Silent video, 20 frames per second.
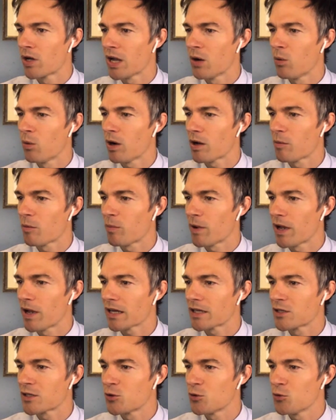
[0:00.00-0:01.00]
welcome
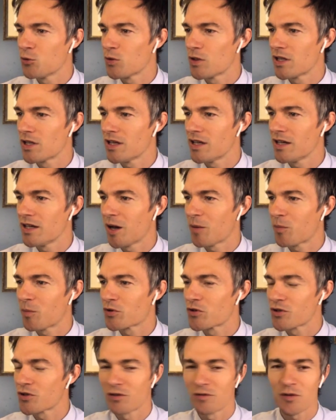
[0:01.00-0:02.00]
back to the Upper
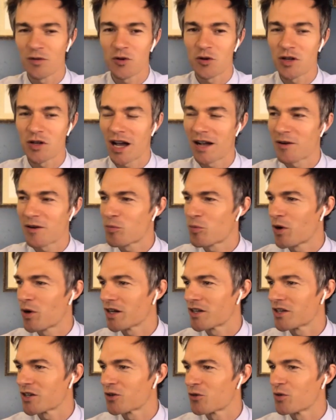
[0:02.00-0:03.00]
Cervical
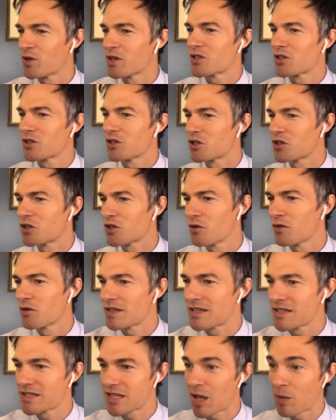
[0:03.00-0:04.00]
Chiropractic Research Show.
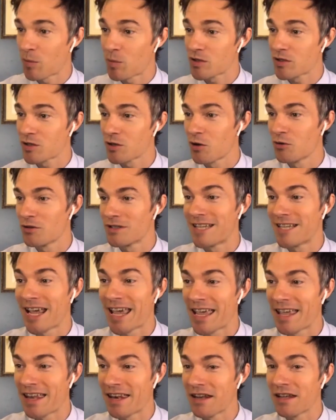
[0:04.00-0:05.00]
This is episode
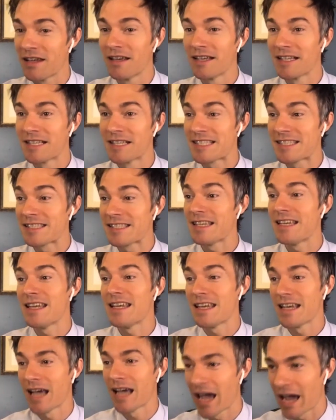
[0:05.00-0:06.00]

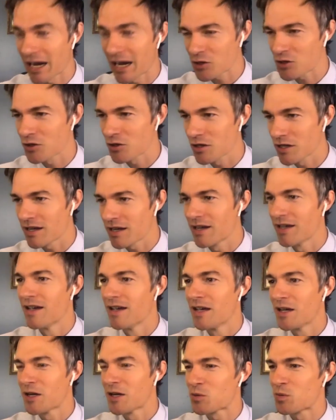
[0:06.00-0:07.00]
10C, actually,
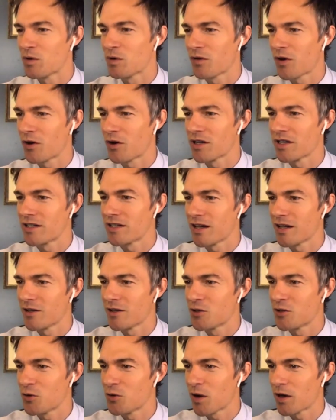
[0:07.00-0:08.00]
because we've already done
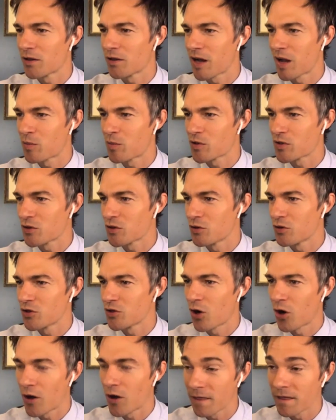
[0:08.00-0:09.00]
two other episodes
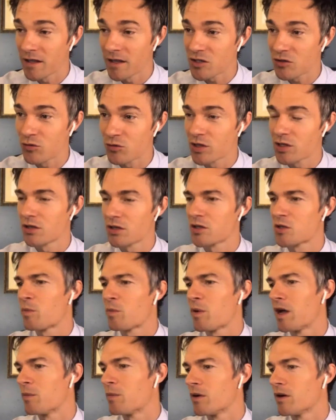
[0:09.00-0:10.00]
on this research
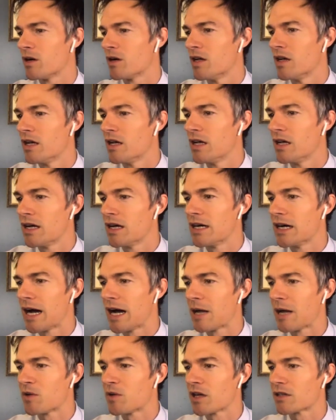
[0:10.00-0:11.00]
paper. Uh, I
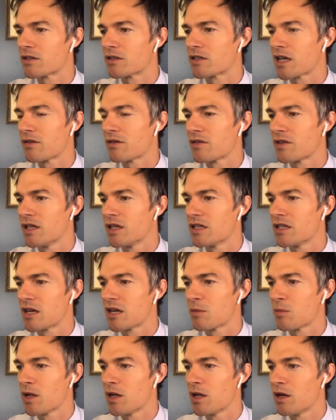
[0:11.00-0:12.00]
am Dr. Kevin Leach, and
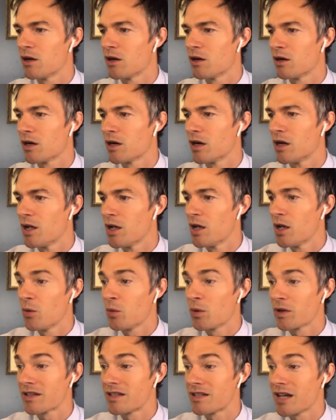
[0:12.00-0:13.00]
I'm here
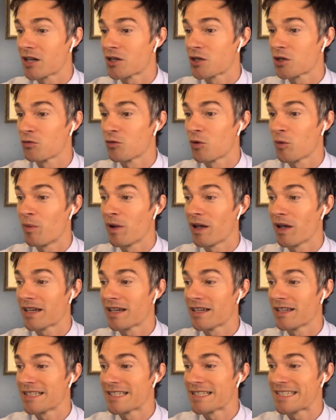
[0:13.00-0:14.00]
with Dr.
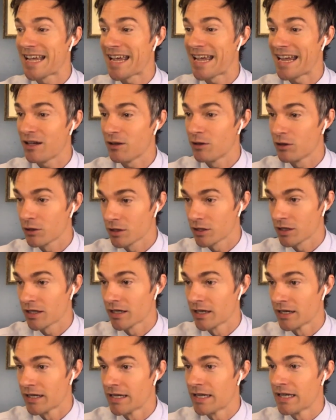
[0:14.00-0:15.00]
Rebecca Taylor.
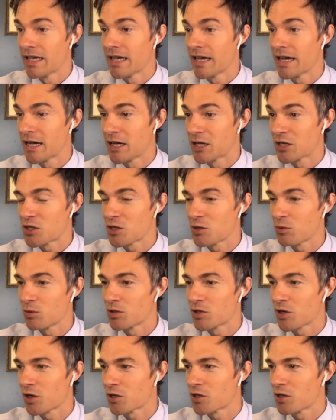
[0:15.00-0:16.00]
Uh, she will
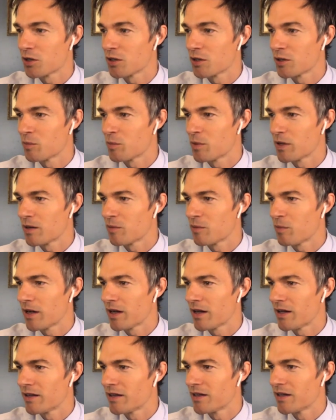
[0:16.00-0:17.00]
talk to you a little bit
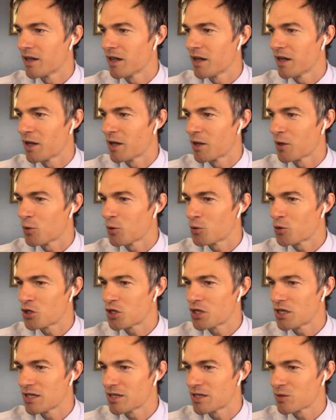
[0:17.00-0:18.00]
about uh, who
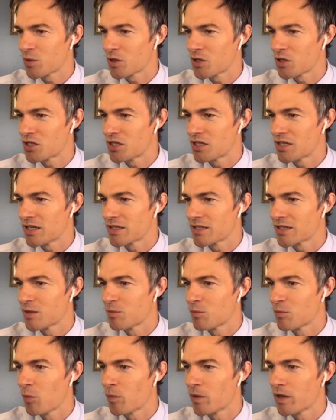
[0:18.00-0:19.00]
she is, what she does in a
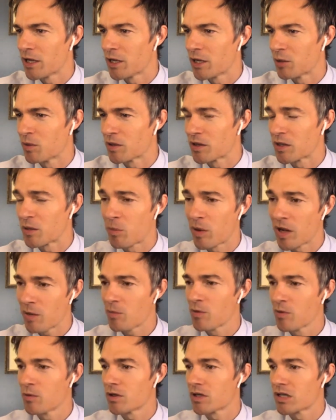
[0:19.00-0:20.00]
moment here, but the
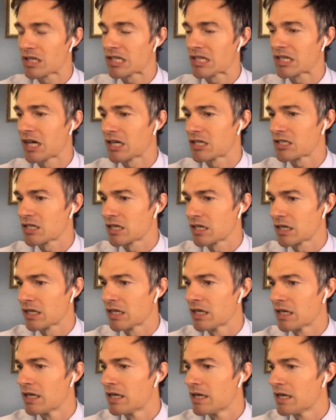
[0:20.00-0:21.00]
paper we're discussing
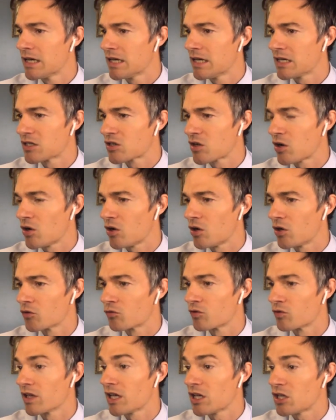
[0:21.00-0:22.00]
is called
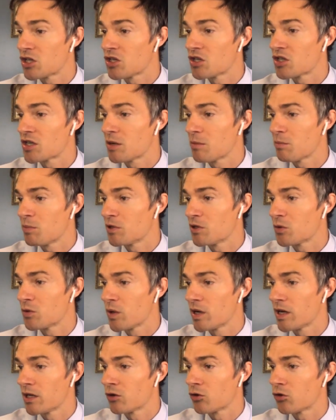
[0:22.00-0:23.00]
Relationship
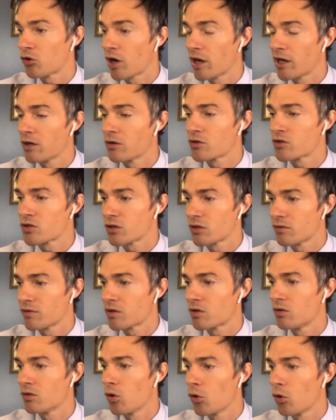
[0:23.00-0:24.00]
Between
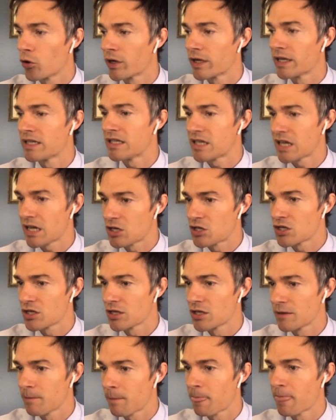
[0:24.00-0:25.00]
Craniocervical
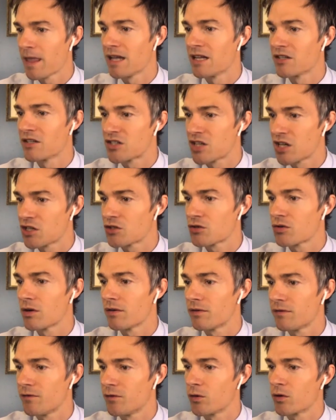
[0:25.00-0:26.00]
Orientation and Center
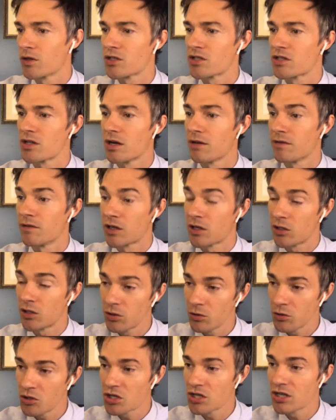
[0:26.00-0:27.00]
of Force of
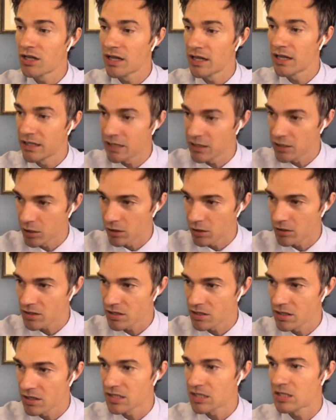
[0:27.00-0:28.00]
Occlusion in Adults,
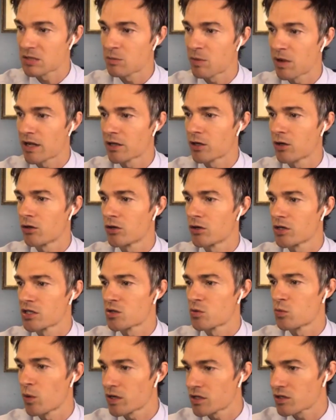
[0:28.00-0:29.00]
and this is by Curtis
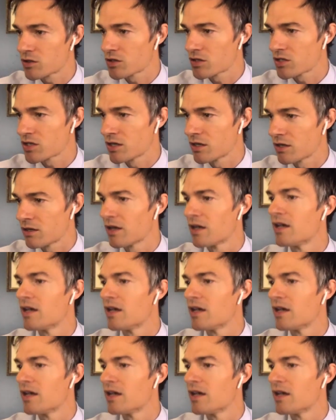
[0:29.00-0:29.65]
Westersund